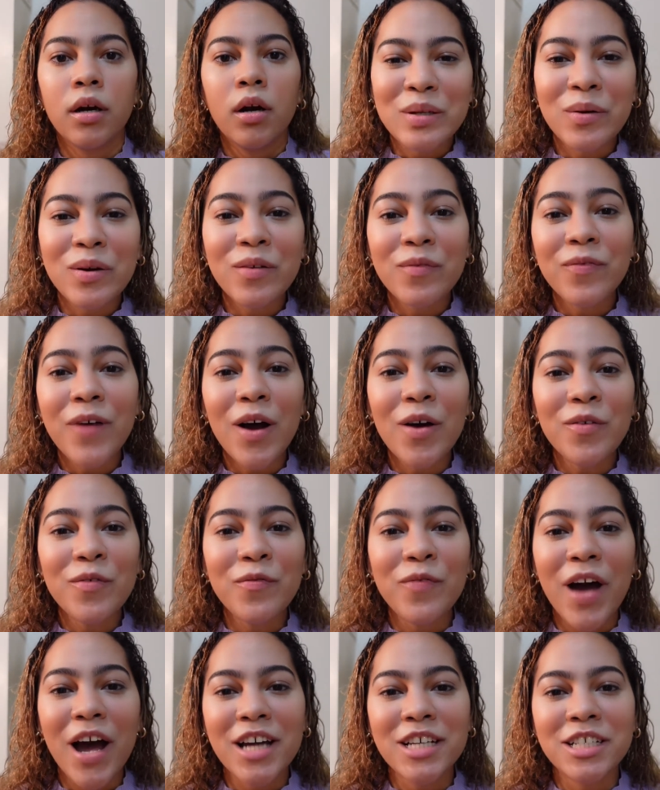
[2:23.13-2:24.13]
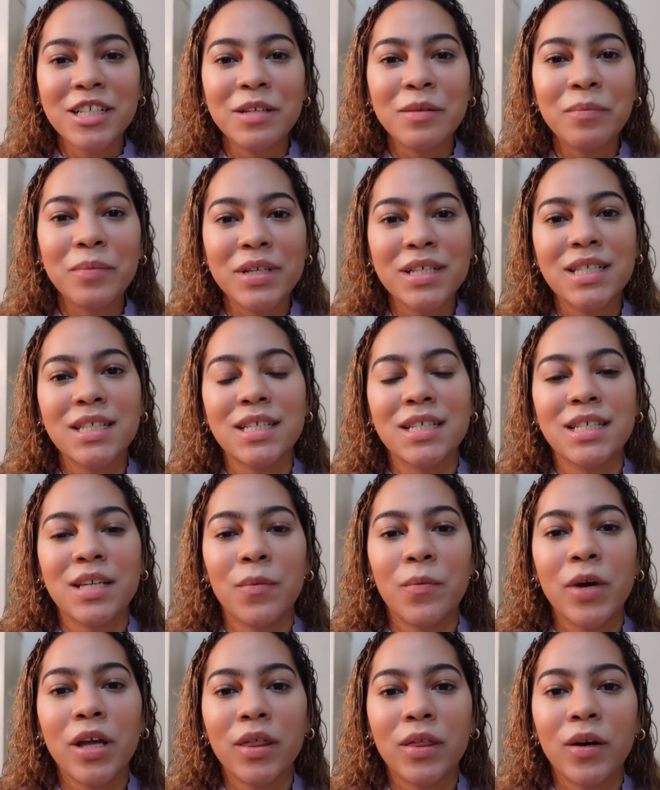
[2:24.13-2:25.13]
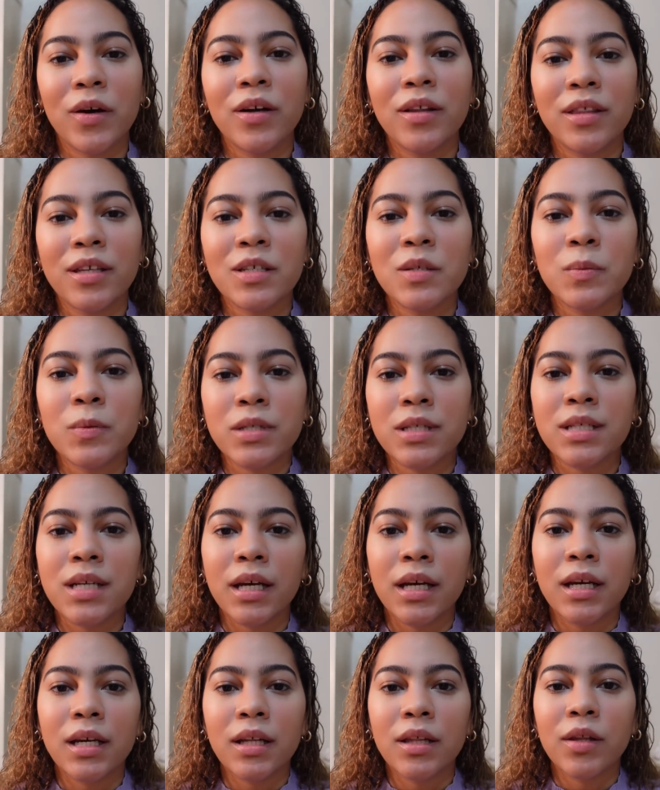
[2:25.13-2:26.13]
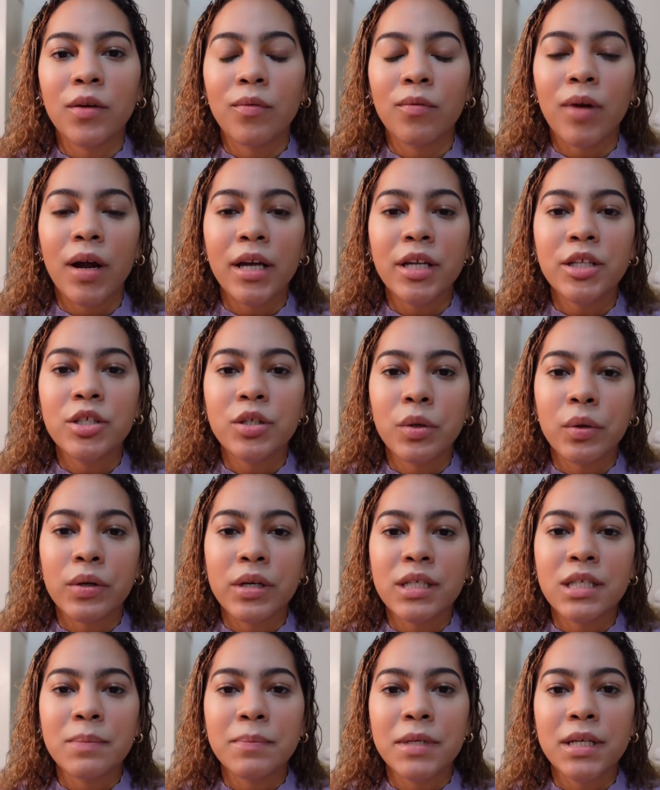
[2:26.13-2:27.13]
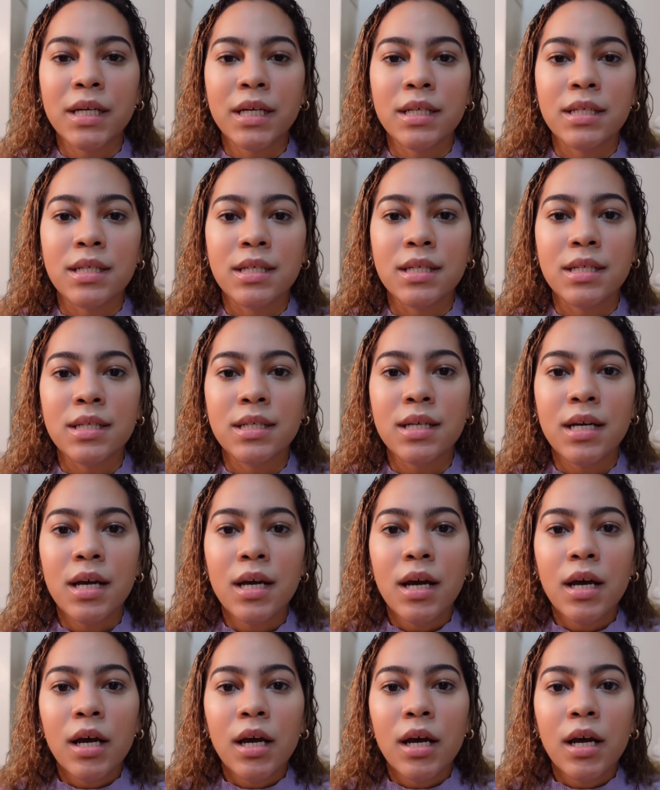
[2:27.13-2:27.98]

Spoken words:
So we found fashion business, and we thought this was like the right choice because